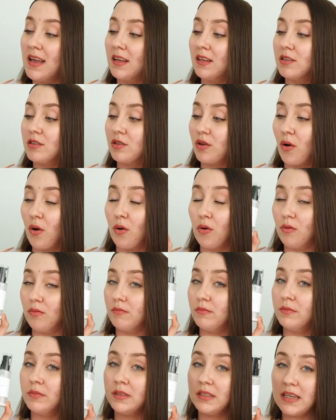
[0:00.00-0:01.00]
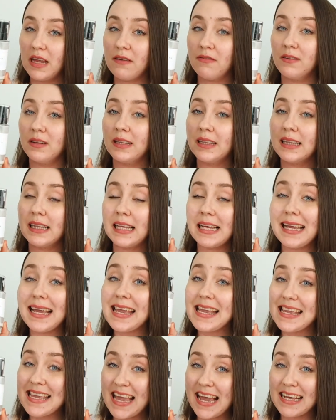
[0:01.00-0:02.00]
So definitely
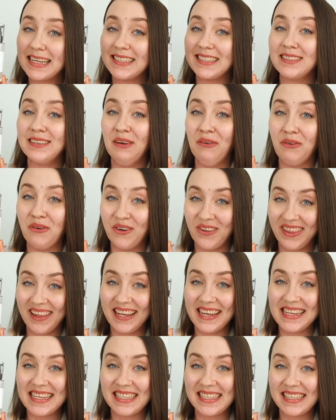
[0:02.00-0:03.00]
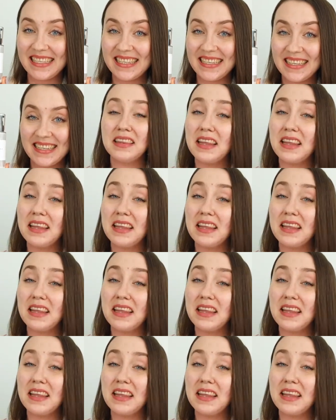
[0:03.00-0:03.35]
yes for this.